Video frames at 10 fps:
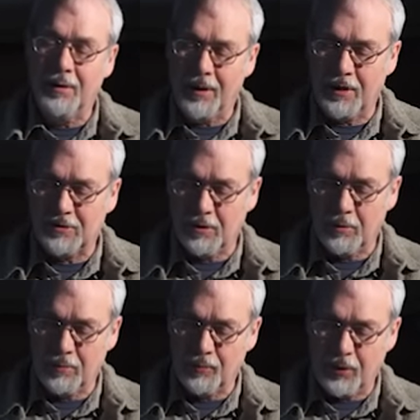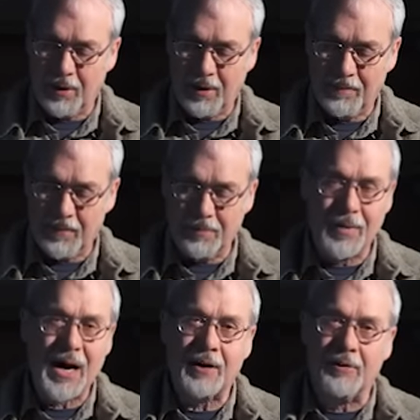And so the
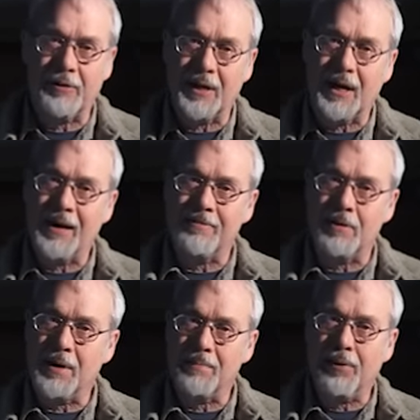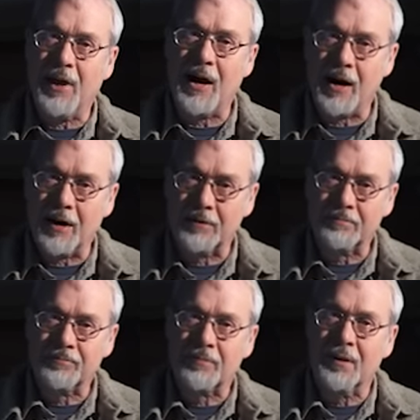motto that I have on my blog
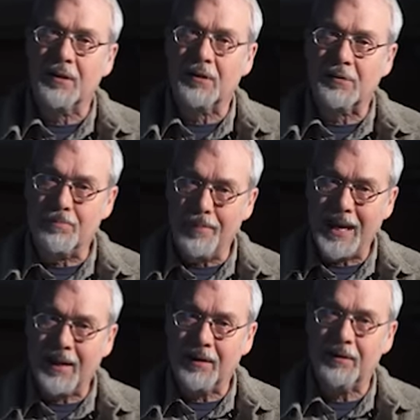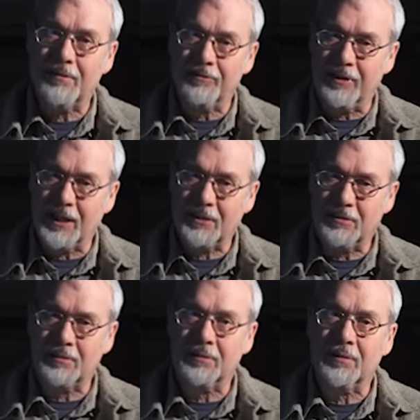is make,
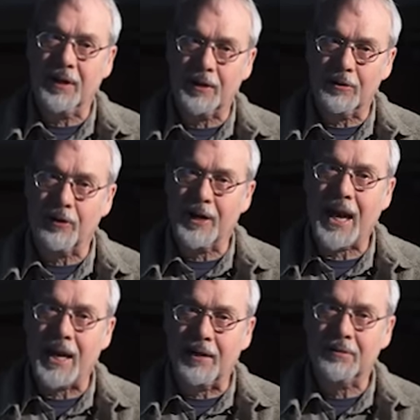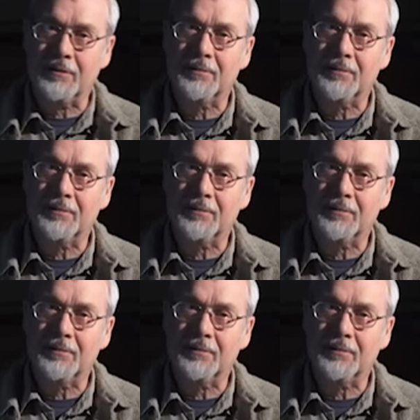fix, and create.